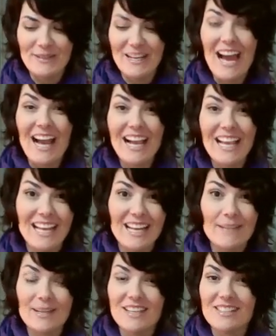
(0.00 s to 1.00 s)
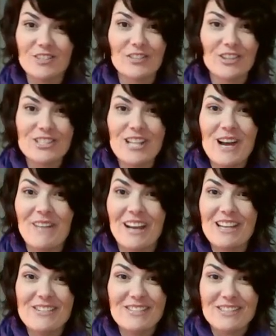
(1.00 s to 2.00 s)
And I get it because the first time
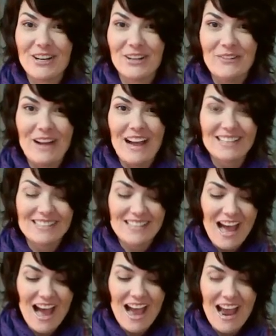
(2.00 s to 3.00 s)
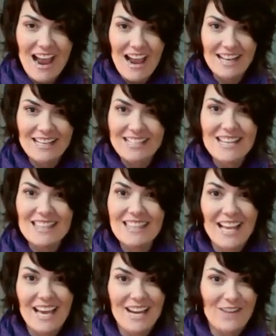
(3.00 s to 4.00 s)
I used dark wax, I didn't
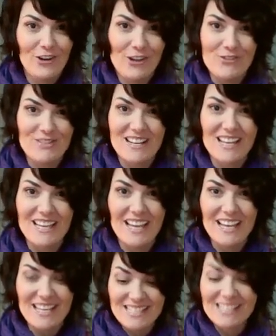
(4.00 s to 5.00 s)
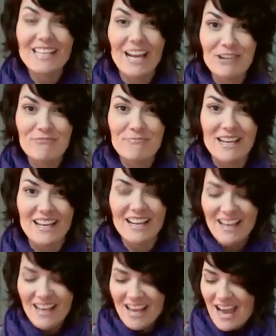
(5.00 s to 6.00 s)
think I'd ever use it again. It scared me.
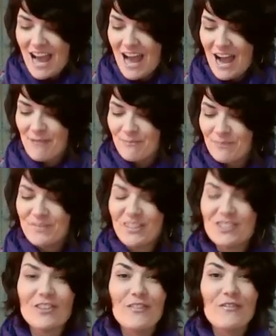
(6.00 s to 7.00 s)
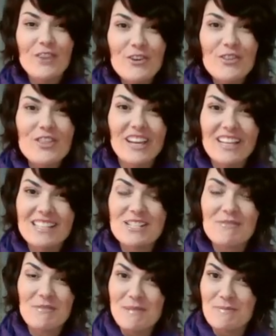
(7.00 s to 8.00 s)
Um, there's a few things
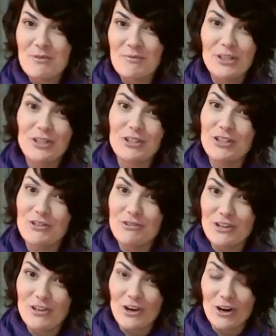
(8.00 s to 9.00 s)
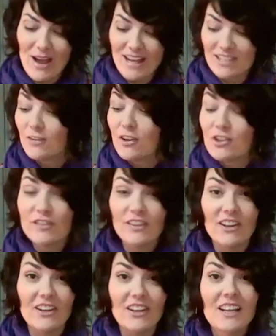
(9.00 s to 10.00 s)
to remember when you're using dark wax. First of
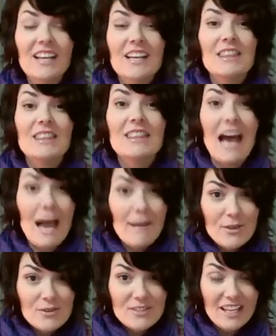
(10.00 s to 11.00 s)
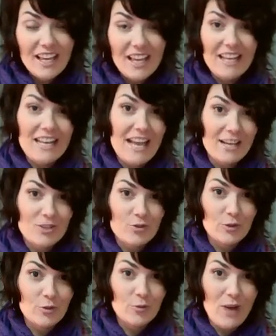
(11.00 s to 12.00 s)
all, I'm using a
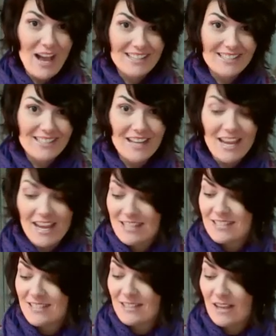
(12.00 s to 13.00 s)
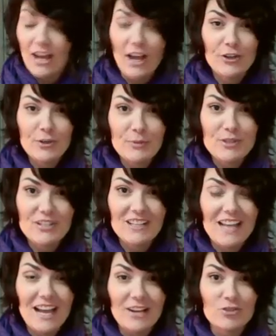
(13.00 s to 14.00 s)
natural wax today. It's 100%
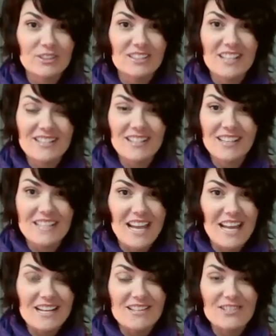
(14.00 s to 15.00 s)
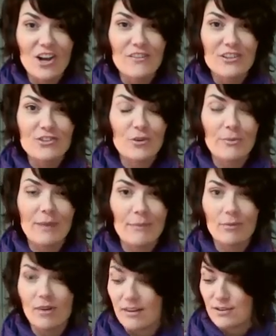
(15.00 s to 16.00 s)
natural. It doesn't contain any solvents or
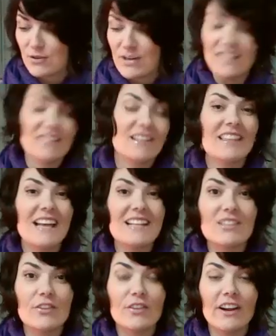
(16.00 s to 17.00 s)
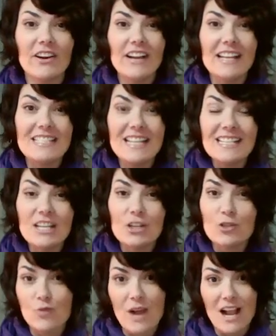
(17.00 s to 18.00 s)
byproducts or anything like that. So there, it doesn't
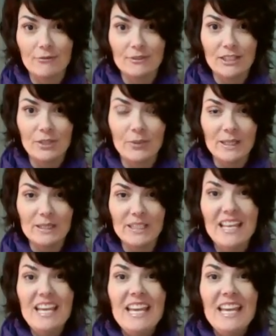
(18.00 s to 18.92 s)
dry really quickly.